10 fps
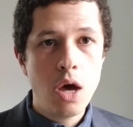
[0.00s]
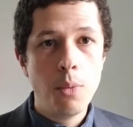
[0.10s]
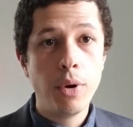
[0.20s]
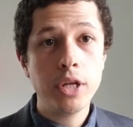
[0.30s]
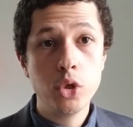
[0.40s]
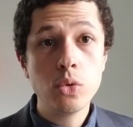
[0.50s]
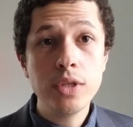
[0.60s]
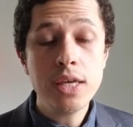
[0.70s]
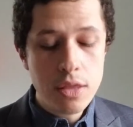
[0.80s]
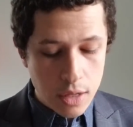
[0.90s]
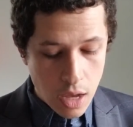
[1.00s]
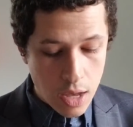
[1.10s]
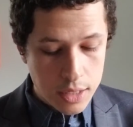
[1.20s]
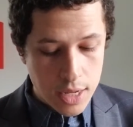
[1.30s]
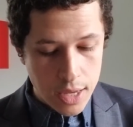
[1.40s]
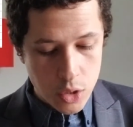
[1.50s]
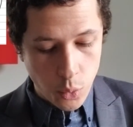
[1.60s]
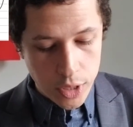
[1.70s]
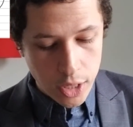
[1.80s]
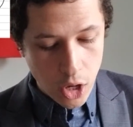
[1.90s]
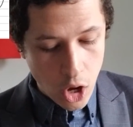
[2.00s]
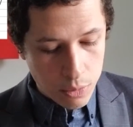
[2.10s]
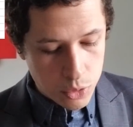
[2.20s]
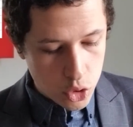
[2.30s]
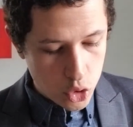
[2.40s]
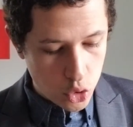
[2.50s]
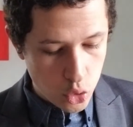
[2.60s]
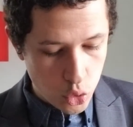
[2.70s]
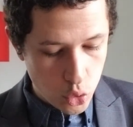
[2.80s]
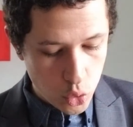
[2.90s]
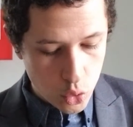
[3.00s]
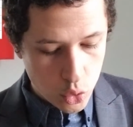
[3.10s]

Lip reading: but you'll need the content when it comes to